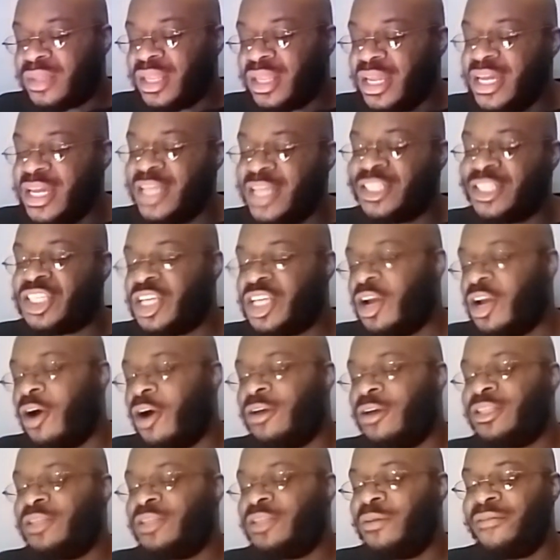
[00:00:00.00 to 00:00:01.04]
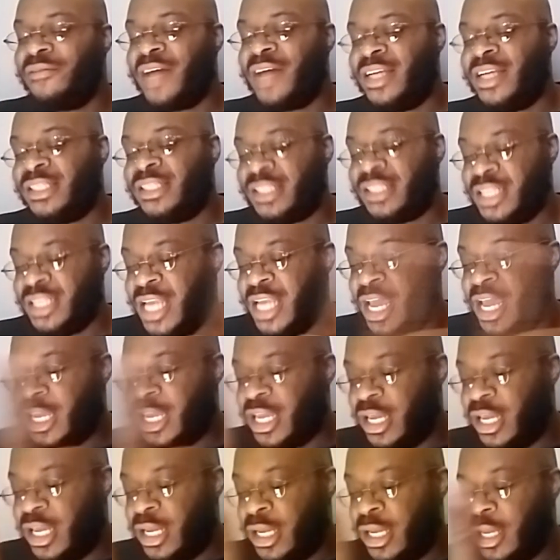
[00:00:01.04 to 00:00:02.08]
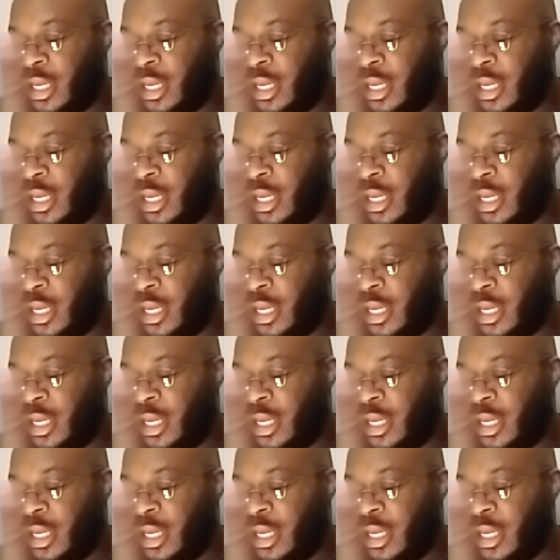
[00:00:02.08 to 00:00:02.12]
and she also invites Nikki